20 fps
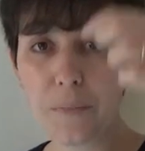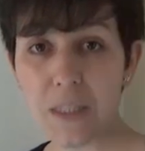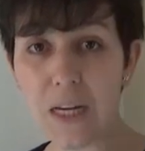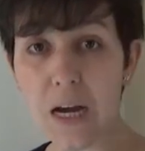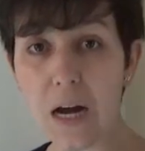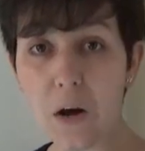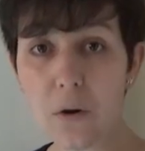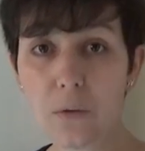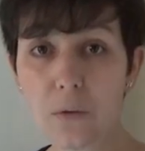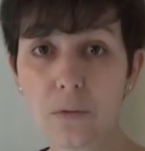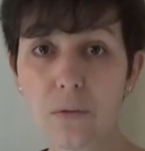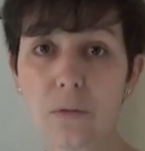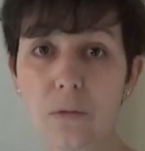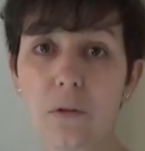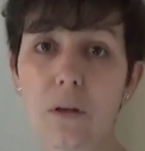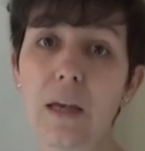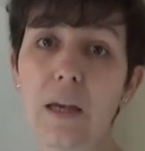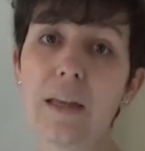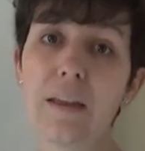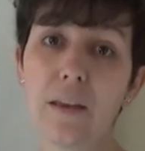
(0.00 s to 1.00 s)
down
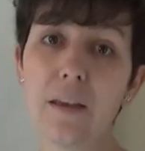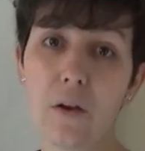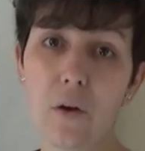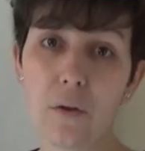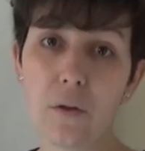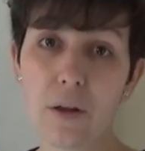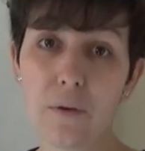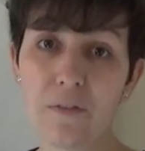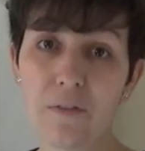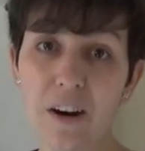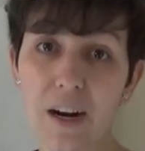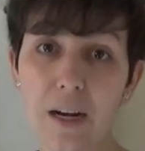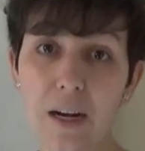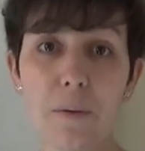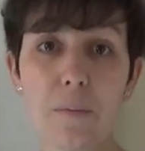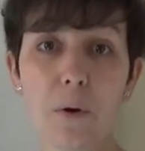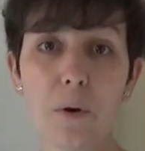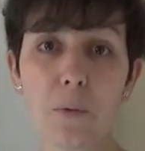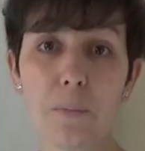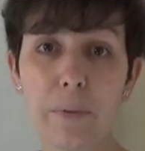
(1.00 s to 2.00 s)
in the other
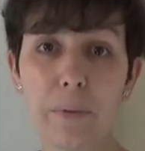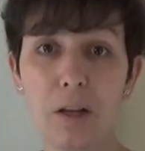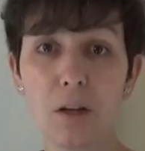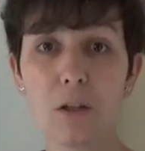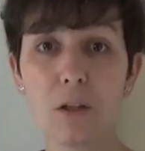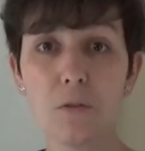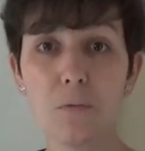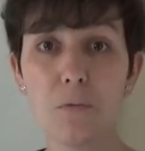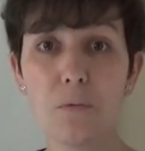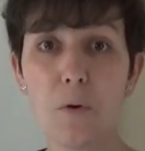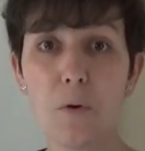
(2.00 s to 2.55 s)
variable, because